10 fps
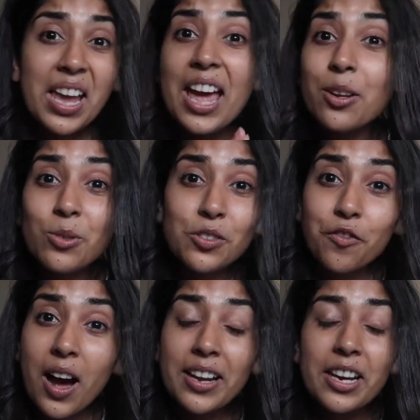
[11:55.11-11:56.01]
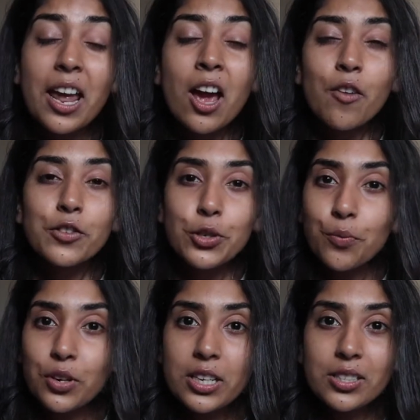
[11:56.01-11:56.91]
And it was fine. And for
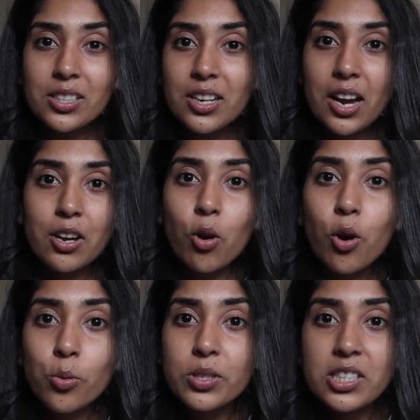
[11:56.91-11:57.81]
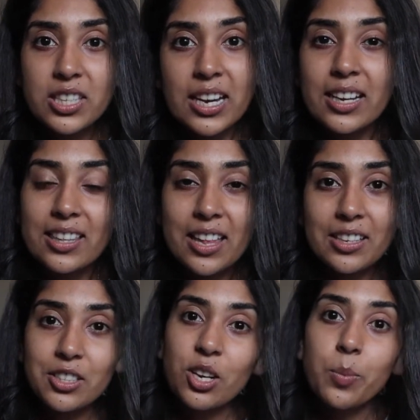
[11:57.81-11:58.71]
some reason, I always think that
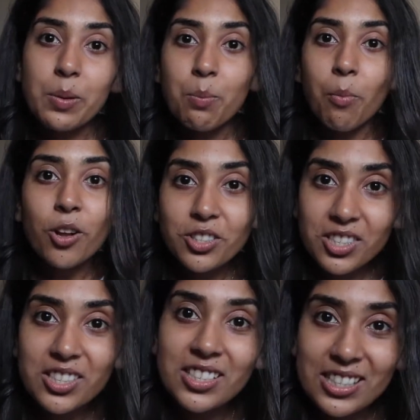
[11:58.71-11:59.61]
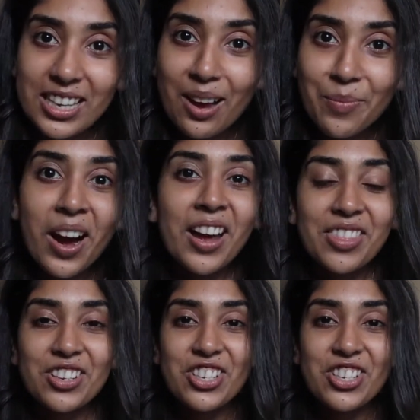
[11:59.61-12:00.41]
there's going to be monsters sat behind the